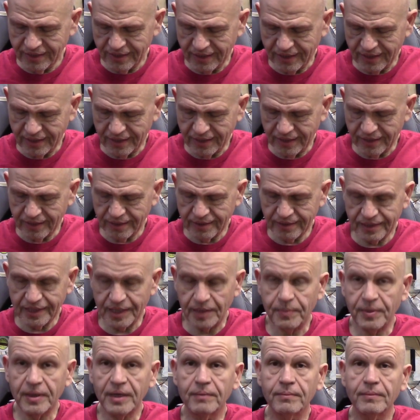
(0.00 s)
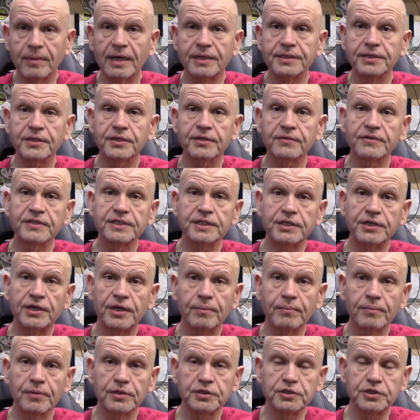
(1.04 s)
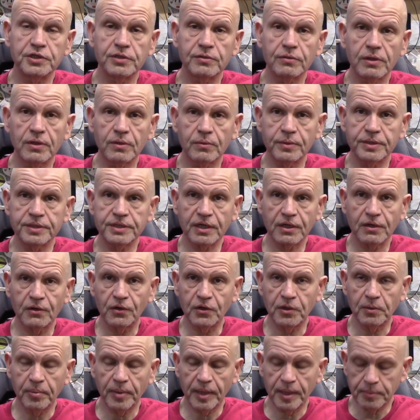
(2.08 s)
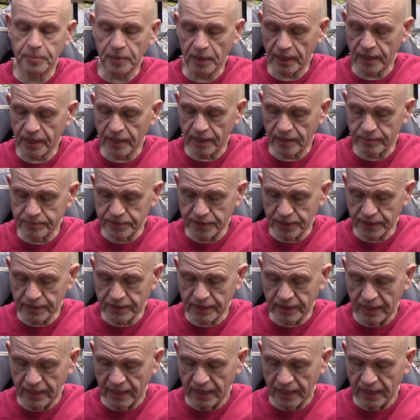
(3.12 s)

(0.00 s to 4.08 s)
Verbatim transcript: Uh, keeping in mind that there is a number zero, which I call the pipe-like object.